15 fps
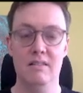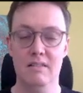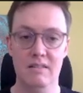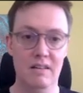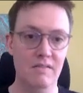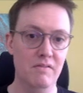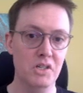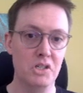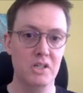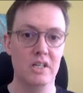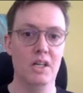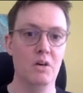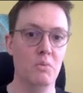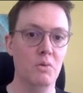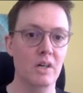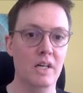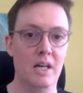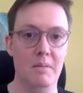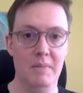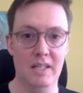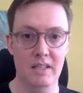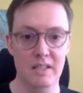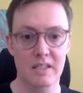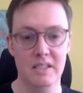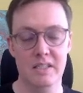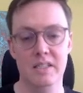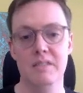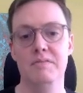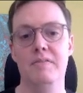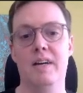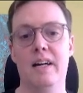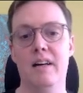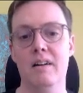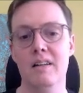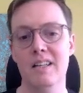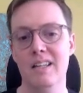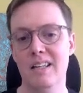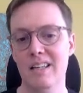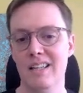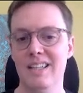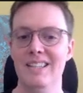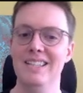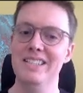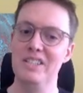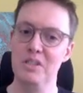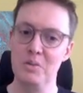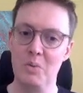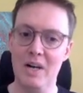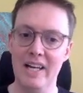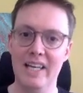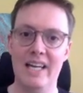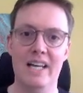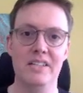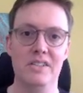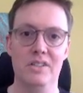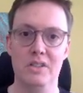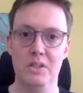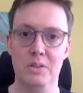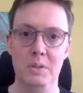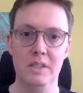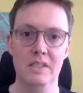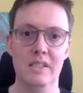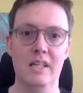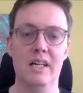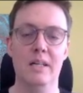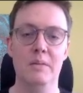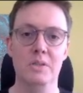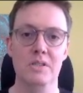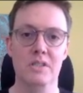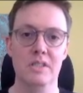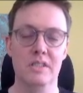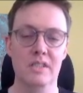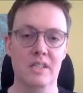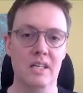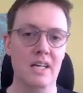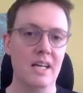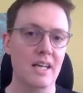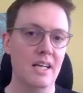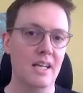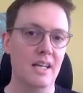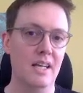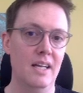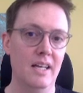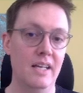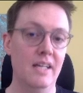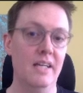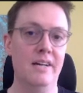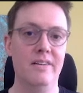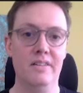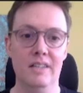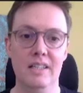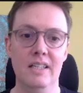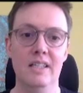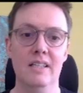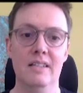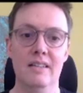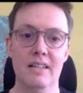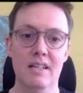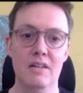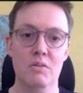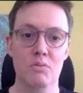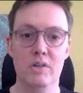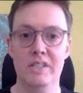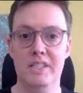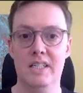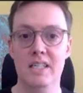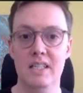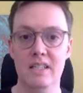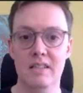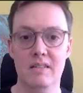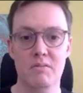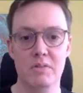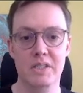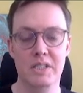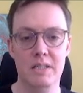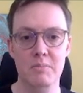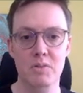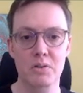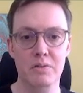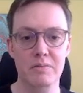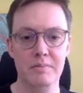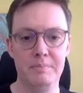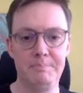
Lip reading: envisioning a rook coming to the c-file. This is why castling queenside was just an inherently risky move.